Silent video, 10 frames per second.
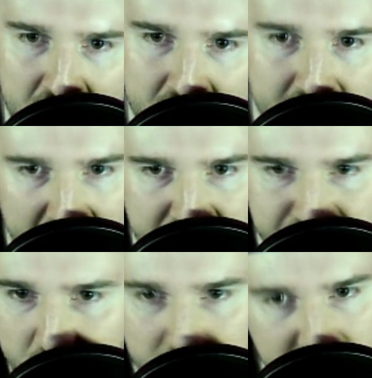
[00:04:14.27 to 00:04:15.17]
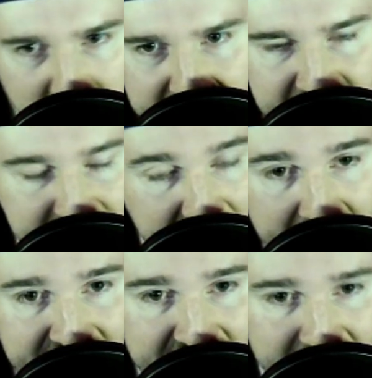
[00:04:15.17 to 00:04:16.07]
Nashville
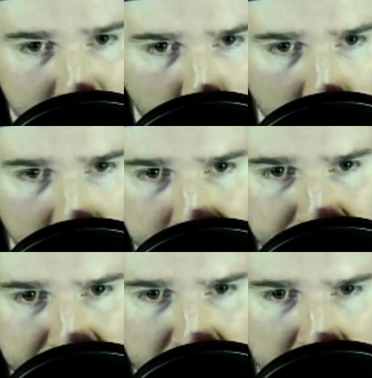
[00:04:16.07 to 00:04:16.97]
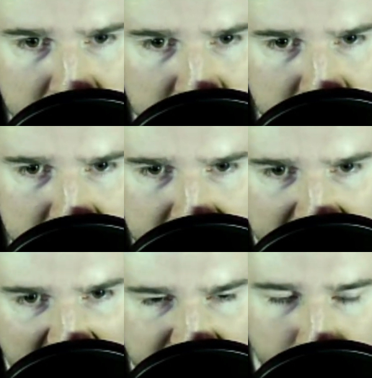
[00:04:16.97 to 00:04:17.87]
19-18-1.
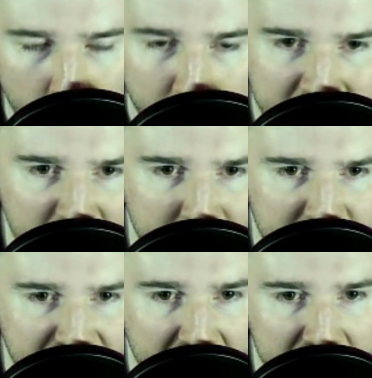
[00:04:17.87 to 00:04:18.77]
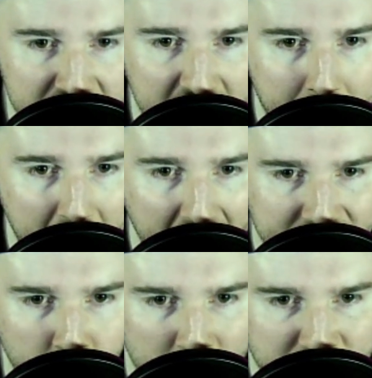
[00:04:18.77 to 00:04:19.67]
Nashville opening up as favorites at
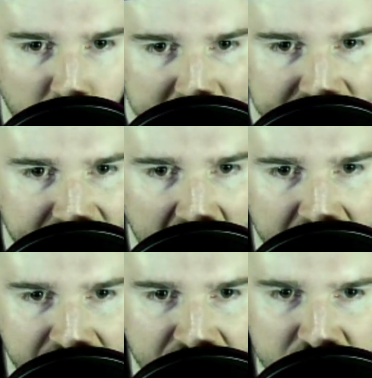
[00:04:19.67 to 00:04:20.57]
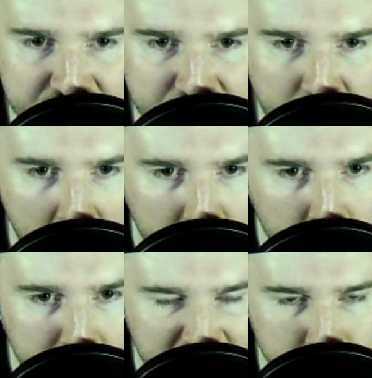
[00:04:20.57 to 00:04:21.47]
-125, Chicago
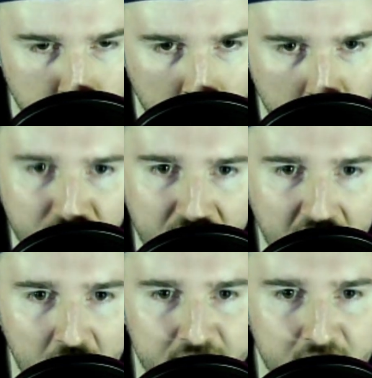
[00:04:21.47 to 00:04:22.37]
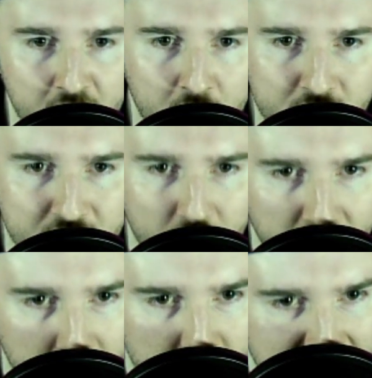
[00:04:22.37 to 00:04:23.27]
+105, with the
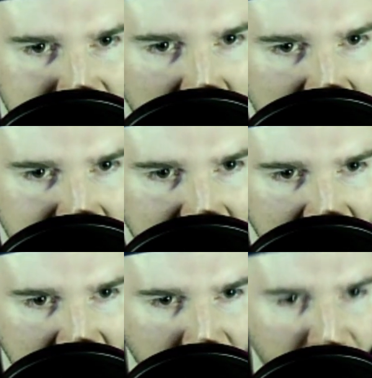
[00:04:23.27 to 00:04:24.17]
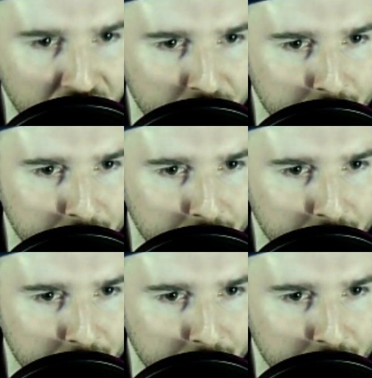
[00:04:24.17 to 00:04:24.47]
over/under at 5.5.